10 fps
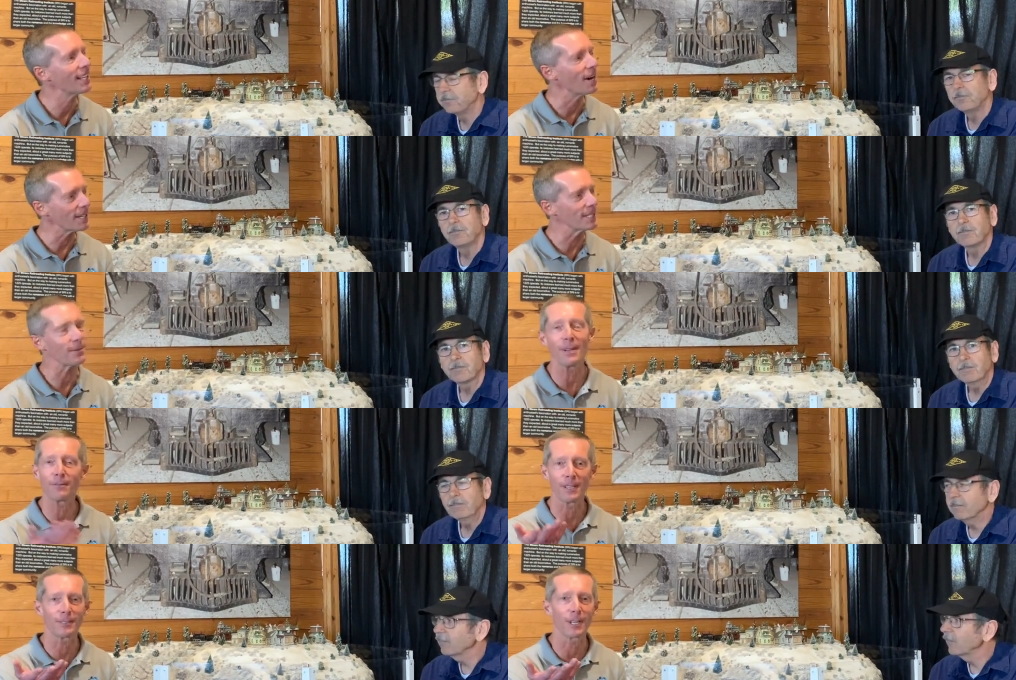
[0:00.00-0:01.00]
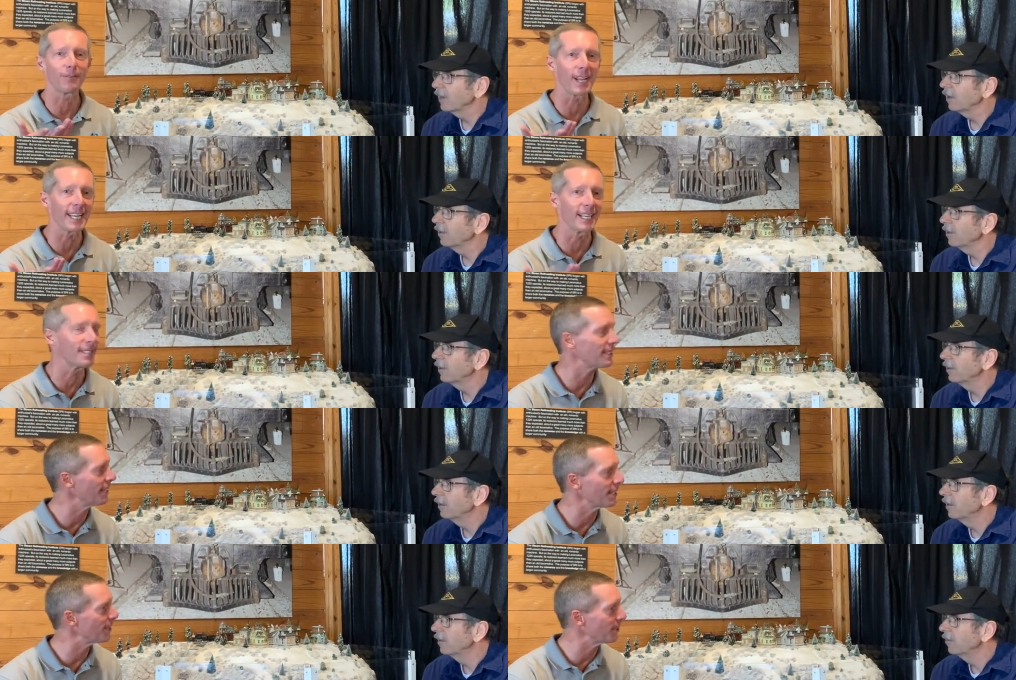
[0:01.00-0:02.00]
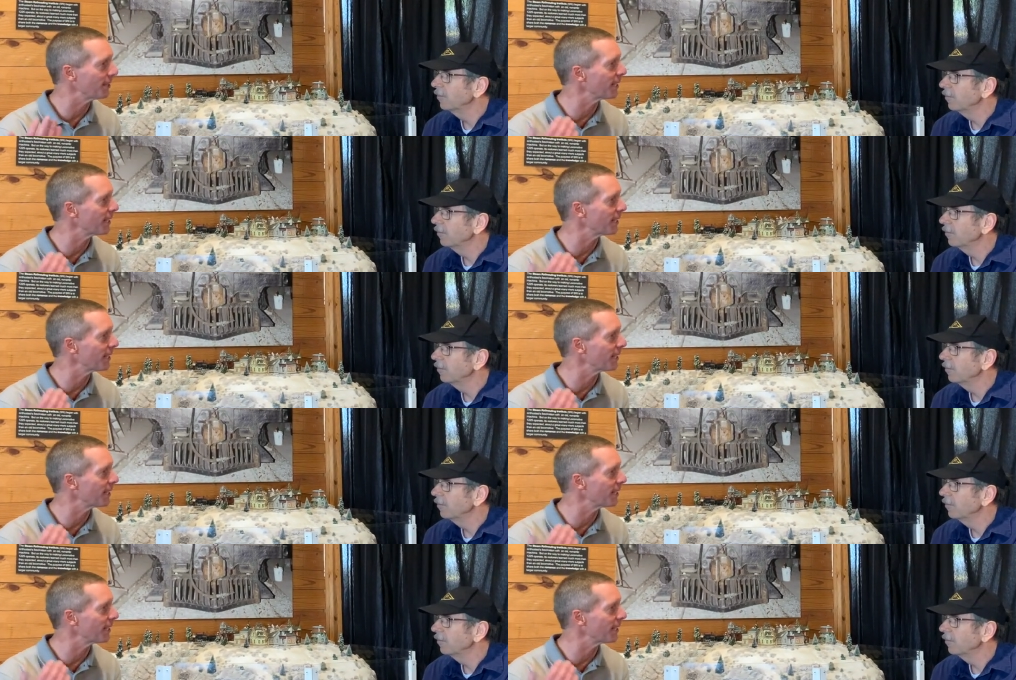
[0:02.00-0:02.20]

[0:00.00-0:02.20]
Speaker 1: Okay. So if we had a student